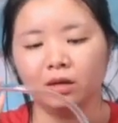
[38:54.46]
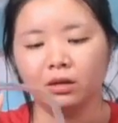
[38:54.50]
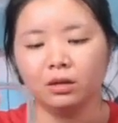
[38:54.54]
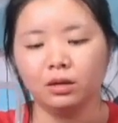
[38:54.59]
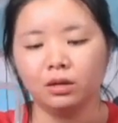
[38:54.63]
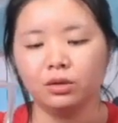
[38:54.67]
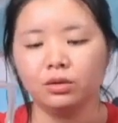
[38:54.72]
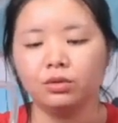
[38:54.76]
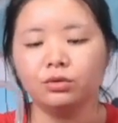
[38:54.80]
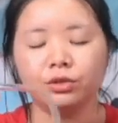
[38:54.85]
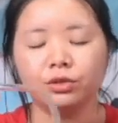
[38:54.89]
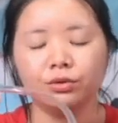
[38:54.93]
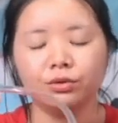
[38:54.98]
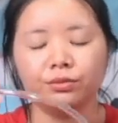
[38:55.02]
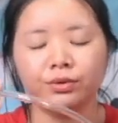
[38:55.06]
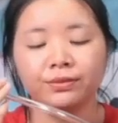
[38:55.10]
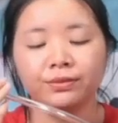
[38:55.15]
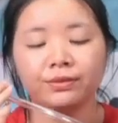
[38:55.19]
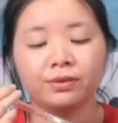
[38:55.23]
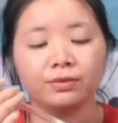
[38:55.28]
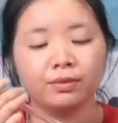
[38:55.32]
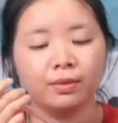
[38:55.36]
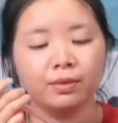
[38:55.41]
Usually
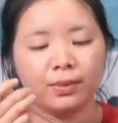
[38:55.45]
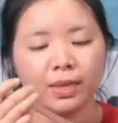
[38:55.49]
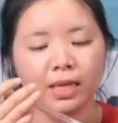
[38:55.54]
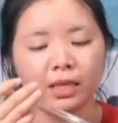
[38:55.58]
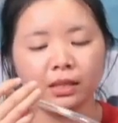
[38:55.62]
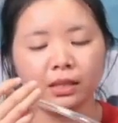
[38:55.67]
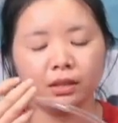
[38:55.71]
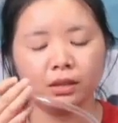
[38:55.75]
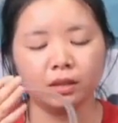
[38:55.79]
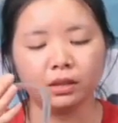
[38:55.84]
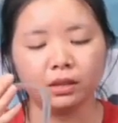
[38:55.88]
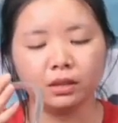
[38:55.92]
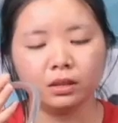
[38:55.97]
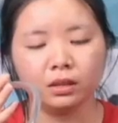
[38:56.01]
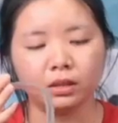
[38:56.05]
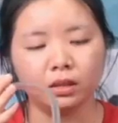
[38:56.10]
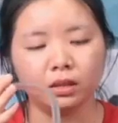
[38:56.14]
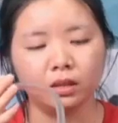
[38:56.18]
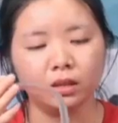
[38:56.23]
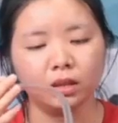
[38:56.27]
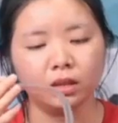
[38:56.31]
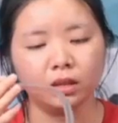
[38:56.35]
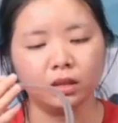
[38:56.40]
we recommend
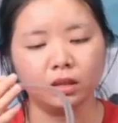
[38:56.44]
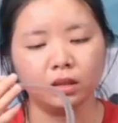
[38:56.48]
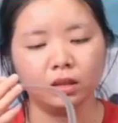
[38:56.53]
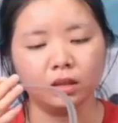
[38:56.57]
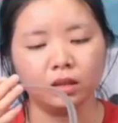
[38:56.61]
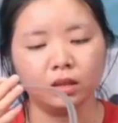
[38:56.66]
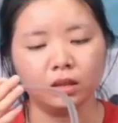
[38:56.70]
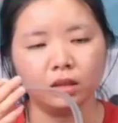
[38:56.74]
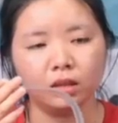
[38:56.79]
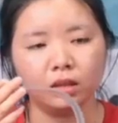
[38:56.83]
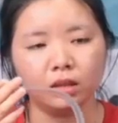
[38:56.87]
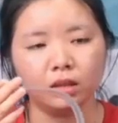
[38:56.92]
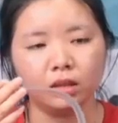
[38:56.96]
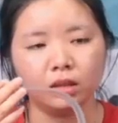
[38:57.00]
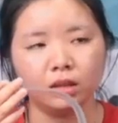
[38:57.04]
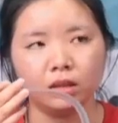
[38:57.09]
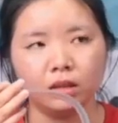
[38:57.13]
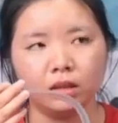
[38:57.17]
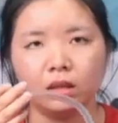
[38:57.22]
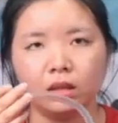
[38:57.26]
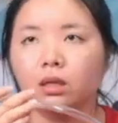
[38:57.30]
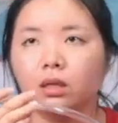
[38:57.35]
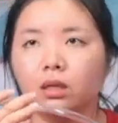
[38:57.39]
the,
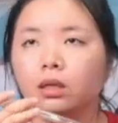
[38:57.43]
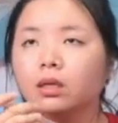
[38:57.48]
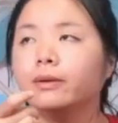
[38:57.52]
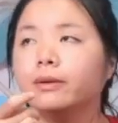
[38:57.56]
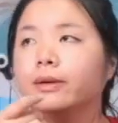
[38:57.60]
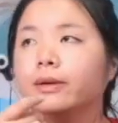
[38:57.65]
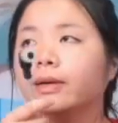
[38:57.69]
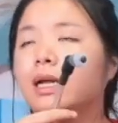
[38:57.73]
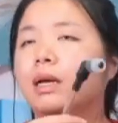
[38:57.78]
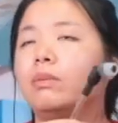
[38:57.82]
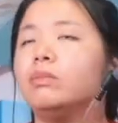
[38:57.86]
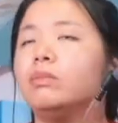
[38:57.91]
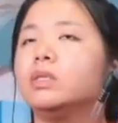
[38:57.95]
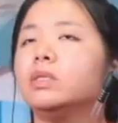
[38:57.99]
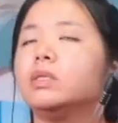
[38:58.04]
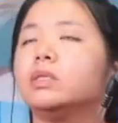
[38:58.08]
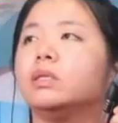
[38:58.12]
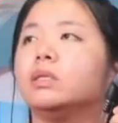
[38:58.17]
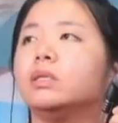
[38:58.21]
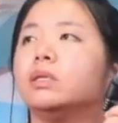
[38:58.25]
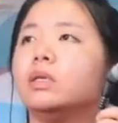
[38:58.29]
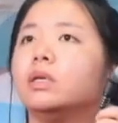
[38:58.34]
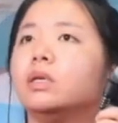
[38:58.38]
let me
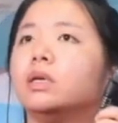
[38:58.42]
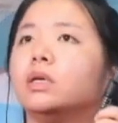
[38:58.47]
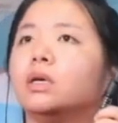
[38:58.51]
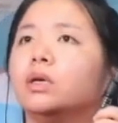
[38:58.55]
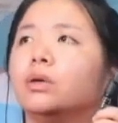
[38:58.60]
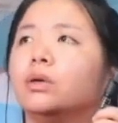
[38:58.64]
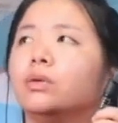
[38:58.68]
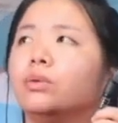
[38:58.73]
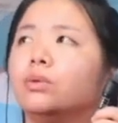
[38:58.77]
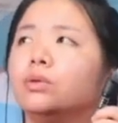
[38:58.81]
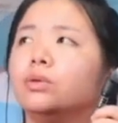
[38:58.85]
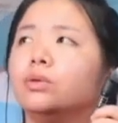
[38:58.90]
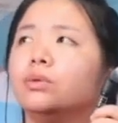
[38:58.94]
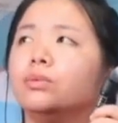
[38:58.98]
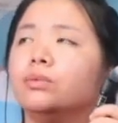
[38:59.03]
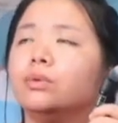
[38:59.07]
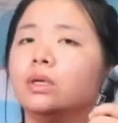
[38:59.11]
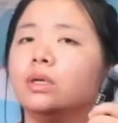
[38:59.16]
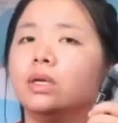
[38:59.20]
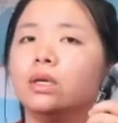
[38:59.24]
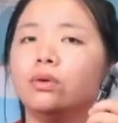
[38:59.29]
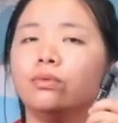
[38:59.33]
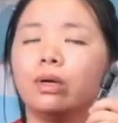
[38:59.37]
see,
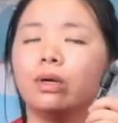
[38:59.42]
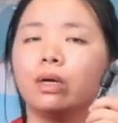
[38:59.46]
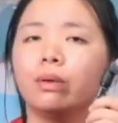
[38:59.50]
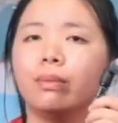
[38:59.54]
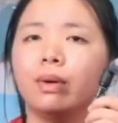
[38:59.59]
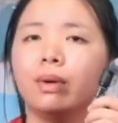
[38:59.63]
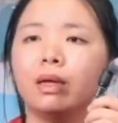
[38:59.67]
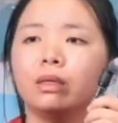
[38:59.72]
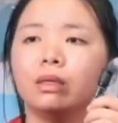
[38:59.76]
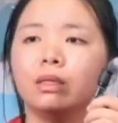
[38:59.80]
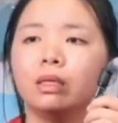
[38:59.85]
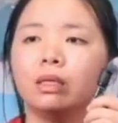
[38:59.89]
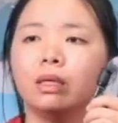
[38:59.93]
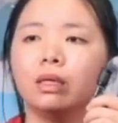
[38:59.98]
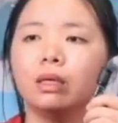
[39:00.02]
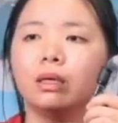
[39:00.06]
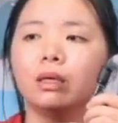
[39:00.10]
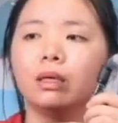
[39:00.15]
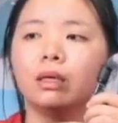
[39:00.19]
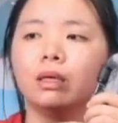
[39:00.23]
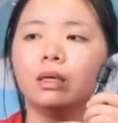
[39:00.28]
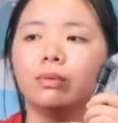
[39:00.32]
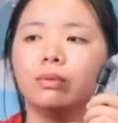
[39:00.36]
usually recommend
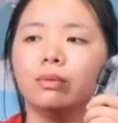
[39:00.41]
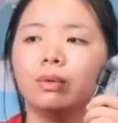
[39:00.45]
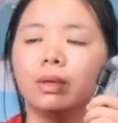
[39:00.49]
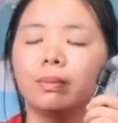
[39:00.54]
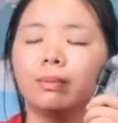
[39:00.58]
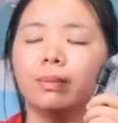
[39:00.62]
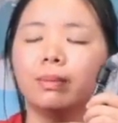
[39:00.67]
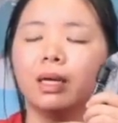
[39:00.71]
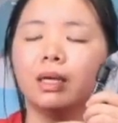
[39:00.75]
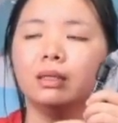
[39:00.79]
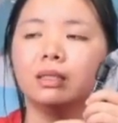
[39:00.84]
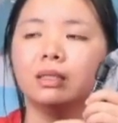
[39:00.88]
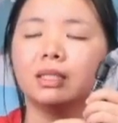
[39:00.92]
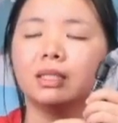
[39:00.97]
recommend